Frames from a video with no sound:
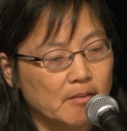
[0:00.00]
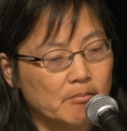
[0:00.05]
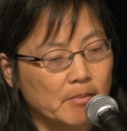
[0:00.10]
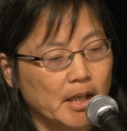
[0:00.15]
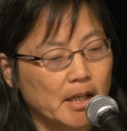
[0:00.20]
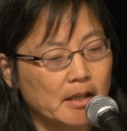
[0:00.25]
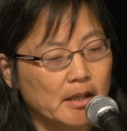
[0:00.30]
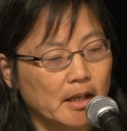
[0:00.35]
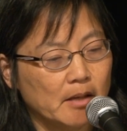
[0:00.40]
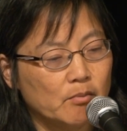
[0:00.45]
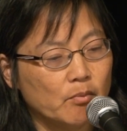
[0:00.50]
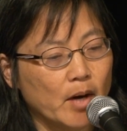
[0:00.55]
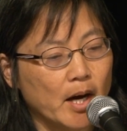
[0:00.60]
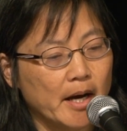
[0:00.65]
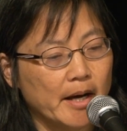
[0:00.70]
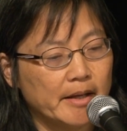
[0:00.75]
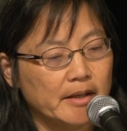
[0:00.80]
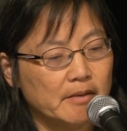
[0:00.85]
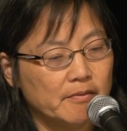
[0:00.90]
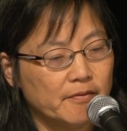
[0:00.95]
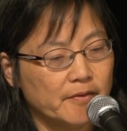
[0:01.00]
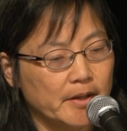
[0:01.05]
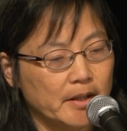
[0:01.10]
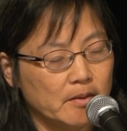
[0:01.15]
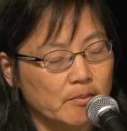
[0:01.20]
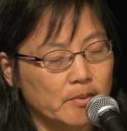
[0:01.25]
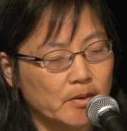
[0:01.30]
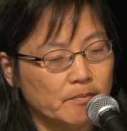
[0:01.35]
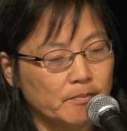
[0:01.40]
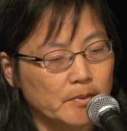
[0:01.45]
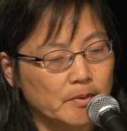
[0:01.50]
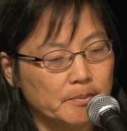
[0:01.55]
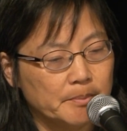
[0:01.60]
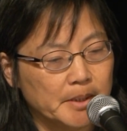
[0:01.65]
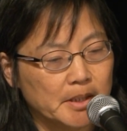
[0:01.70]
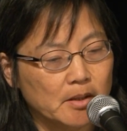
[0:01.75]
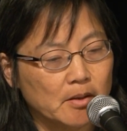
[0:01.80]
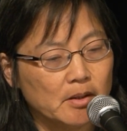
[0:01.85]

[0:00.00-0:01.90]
Men had wide freedom of movement